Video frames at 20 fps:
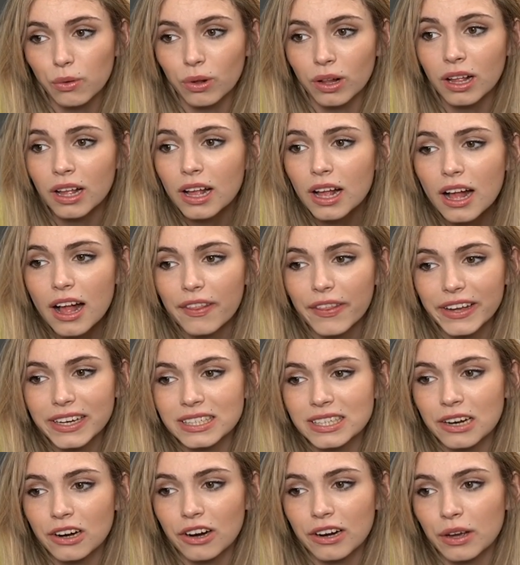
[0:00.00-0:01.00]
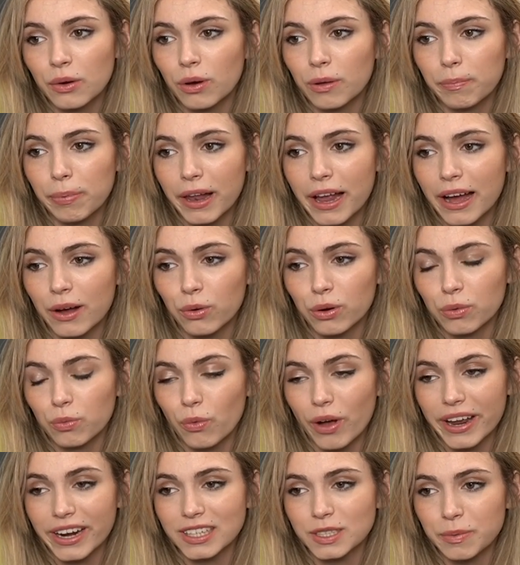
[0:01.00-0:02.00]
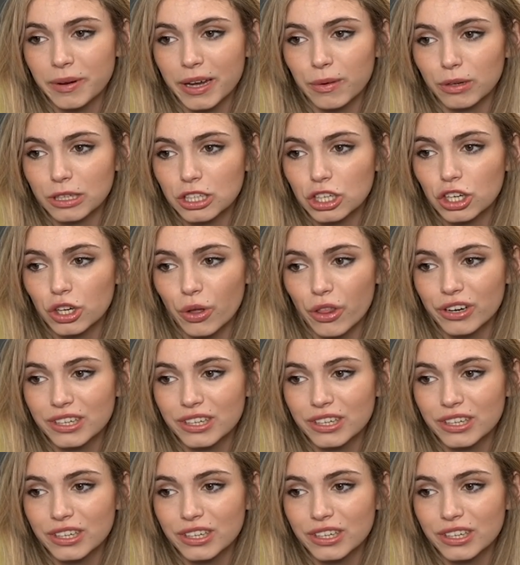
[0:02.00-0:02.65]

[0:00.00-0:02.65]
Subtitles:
Well, that is literally what white has been able to do.